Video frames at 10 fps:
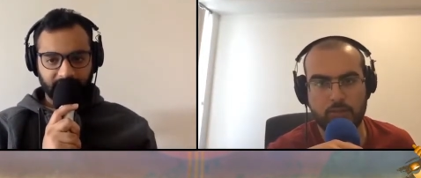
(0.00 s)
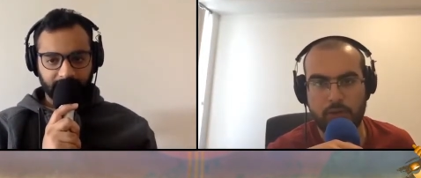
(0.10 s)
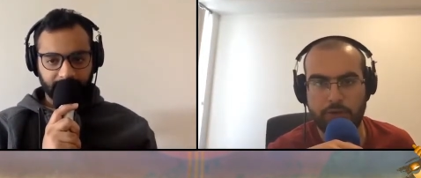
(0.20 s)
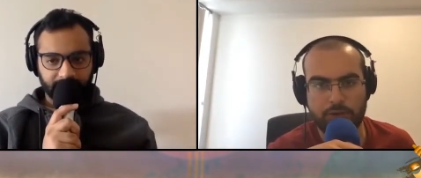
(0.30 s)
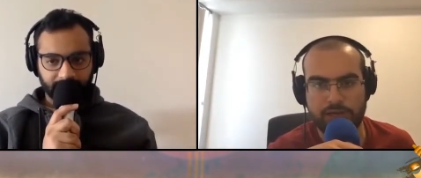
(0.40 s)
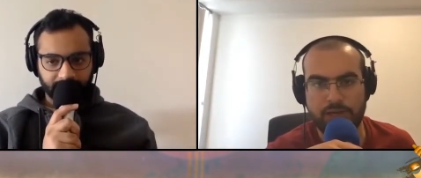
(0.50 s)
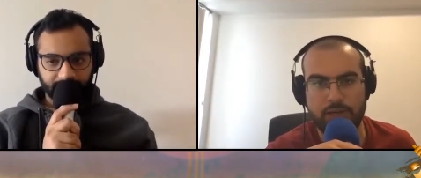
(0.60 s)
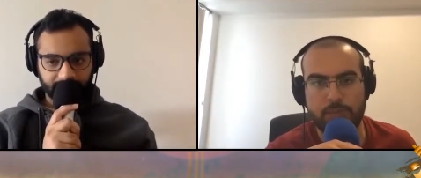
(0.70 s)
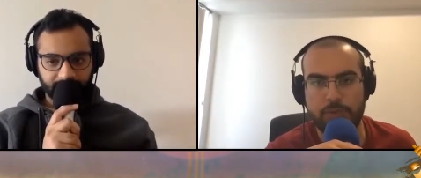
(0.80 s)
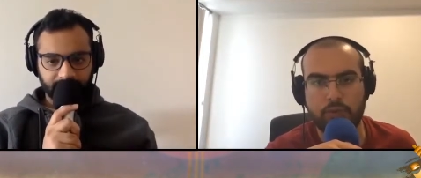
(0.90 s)
Speaker 1: wonderful
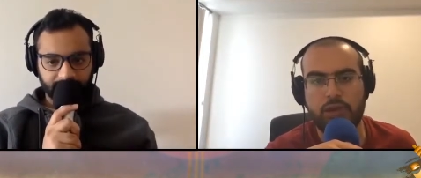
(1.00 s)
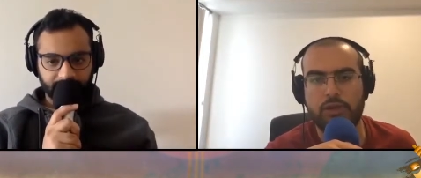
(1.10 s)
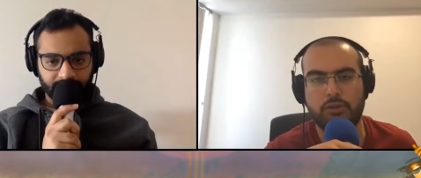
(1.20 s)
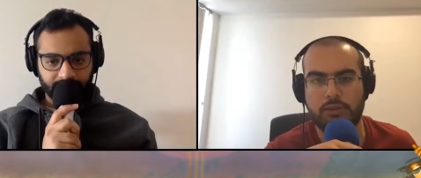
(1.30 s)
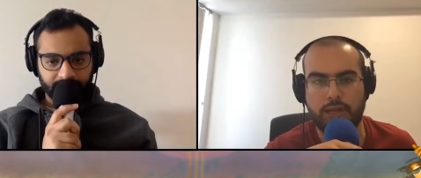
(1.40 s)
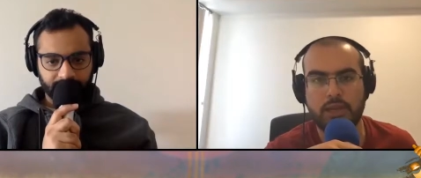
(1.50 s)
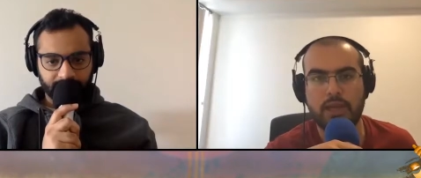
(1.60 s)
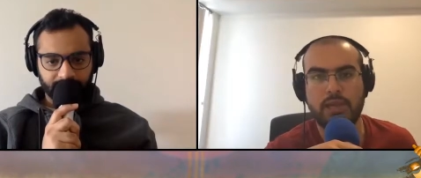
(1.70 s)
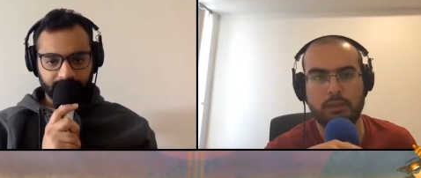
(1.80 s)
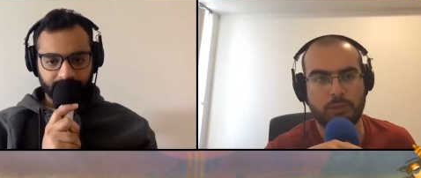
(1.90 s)
talent, but you can't, like,
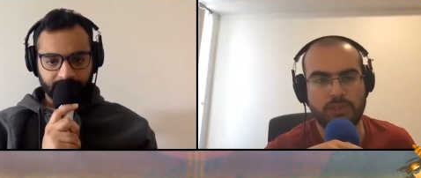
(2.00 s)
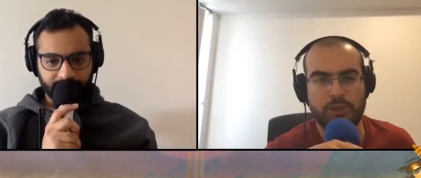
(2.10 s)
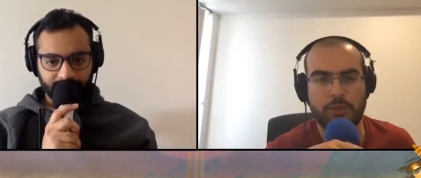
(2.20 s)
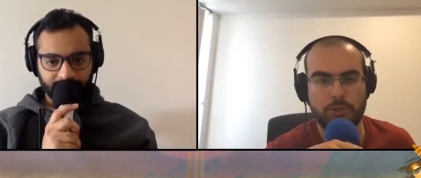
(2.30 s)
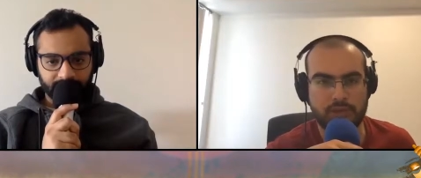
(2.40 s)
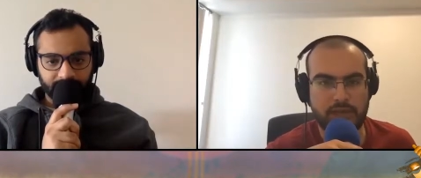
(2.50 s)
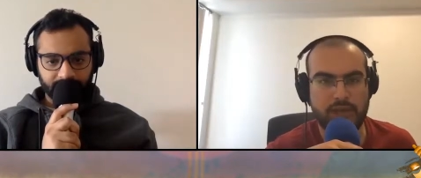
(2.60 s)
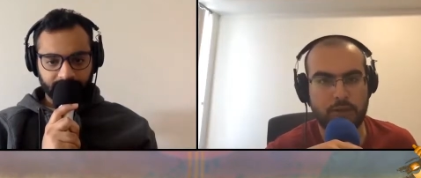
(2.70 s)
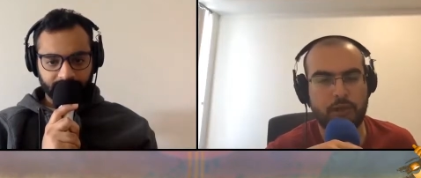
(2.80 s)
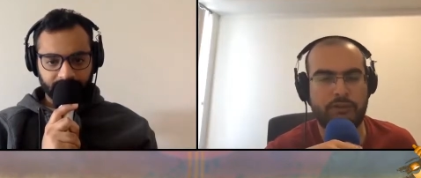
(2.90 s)
especially when you're
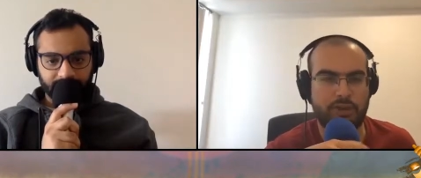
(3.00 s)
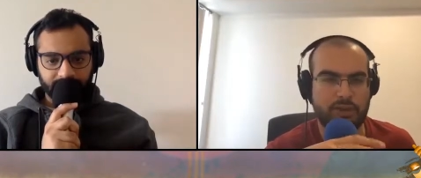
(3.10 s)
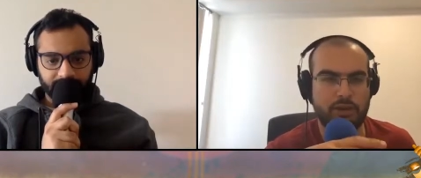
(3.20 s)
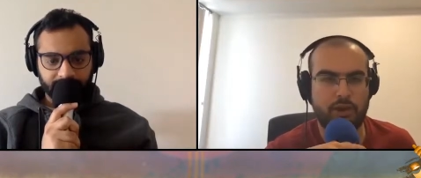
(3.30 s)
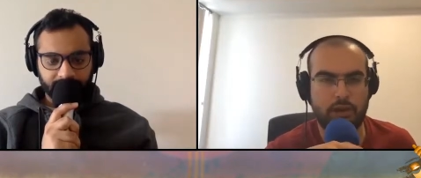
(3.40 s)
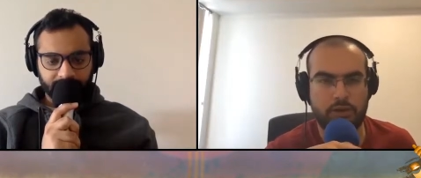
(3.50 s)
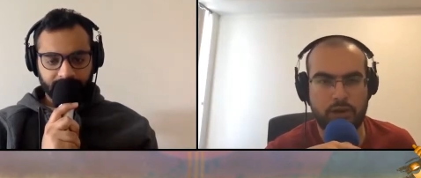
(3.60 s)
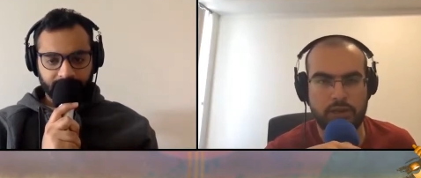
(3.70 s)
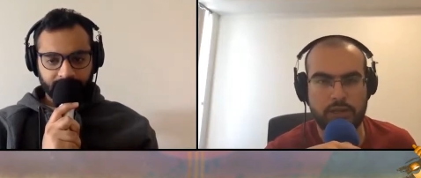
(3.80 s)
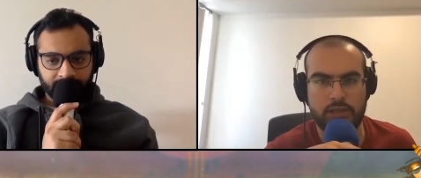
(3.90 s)
set. Okay, fine. He got out
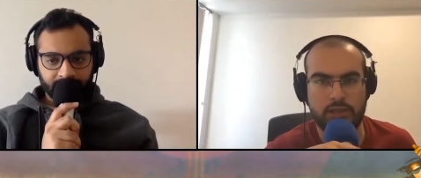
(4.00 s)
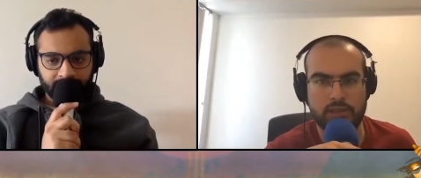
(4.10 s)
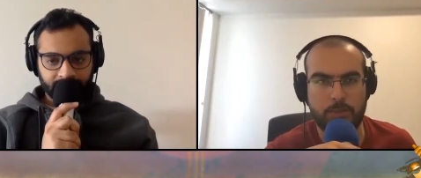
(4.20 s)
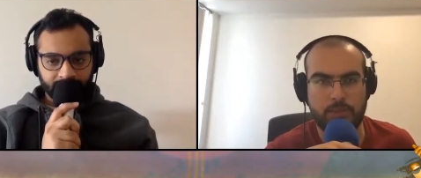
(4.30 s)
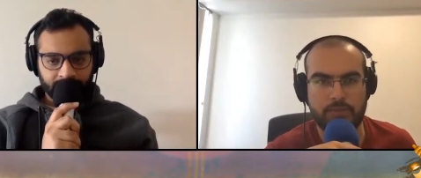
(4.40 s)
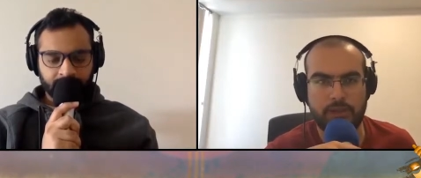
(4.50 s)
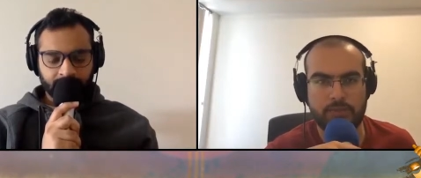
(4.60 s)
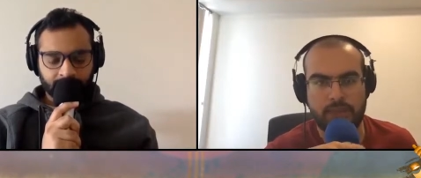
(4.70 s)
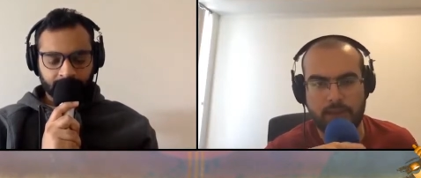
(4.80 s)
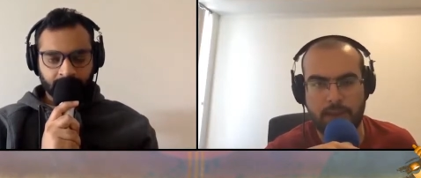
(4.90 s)
early in the last couple of games.
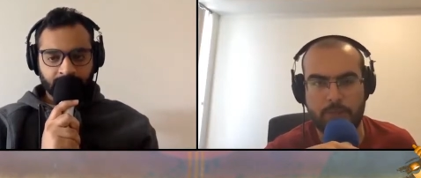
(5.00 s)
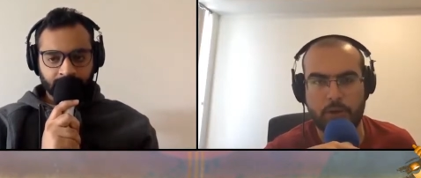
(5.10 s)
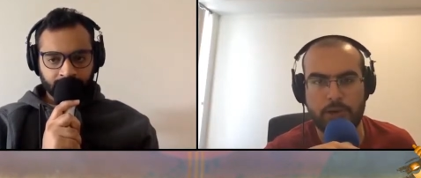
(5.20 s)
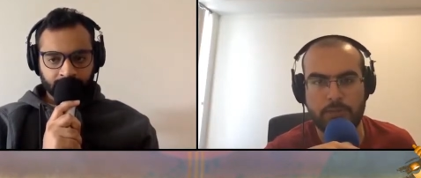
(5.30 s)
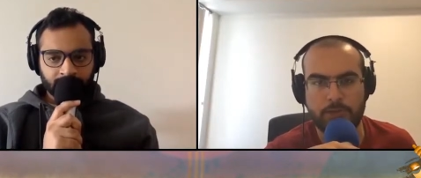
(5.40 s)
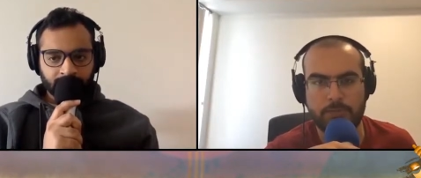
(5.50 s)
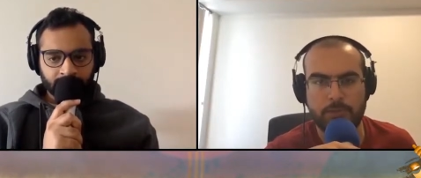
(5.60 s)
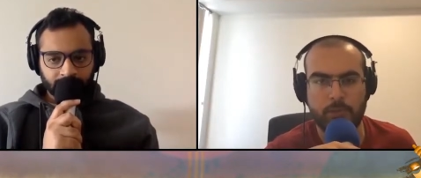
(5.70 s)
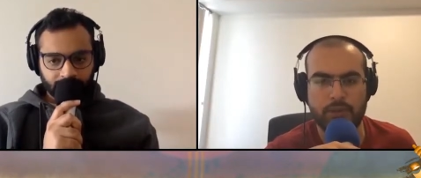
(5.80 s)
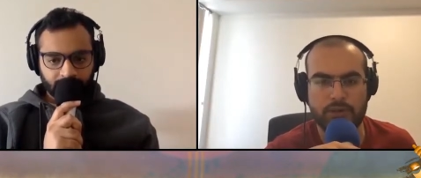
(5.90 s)
That can happen to anybody.
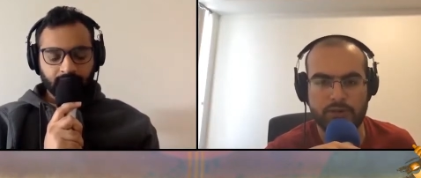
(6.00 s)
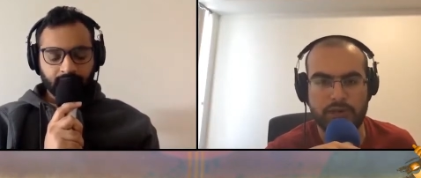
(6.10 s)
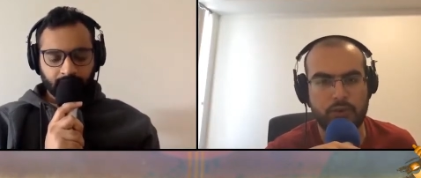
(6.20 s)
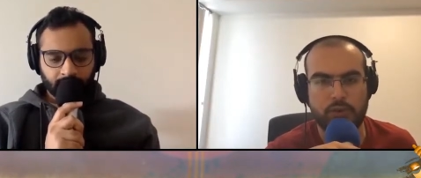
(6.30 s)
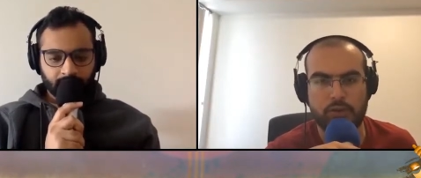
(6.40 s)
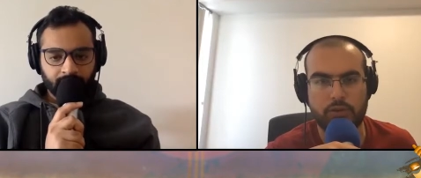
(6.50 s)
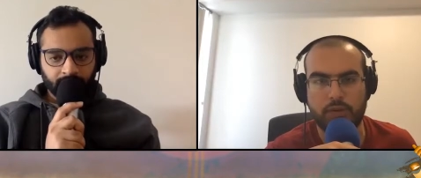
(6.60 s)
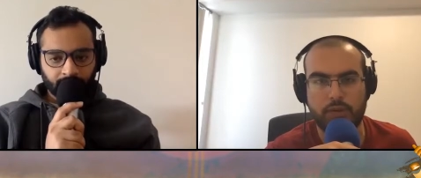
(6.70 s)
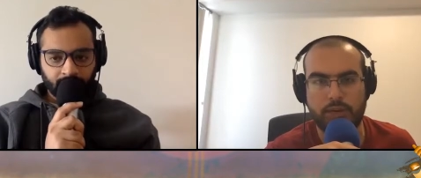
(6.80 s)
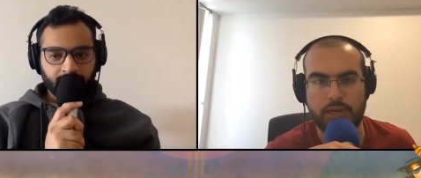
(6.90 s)
But when you're set, you can't throw
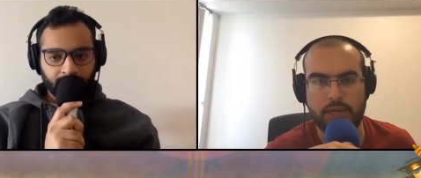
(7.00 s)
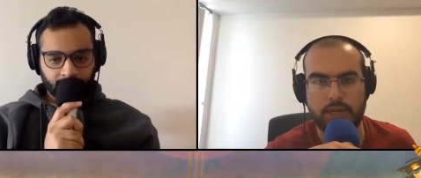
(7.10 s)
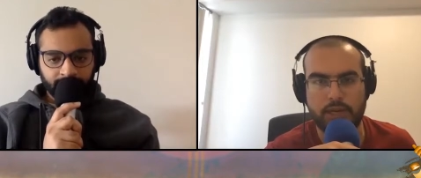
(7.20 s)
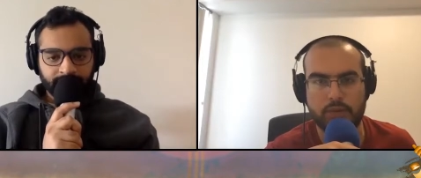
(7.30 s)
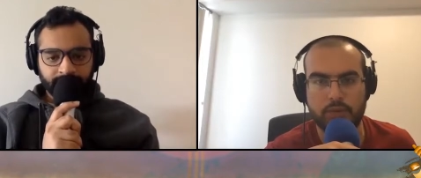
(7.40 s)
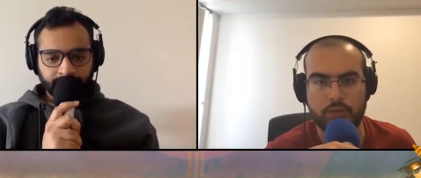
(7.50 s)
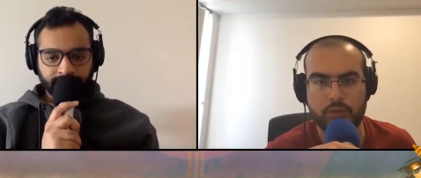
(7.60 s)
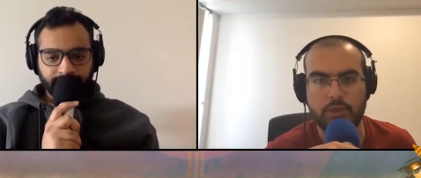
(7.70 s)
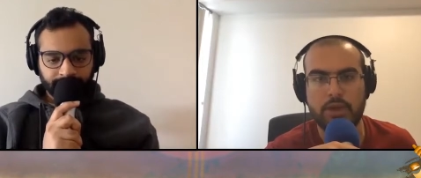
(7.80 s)
your wicket like that. You need to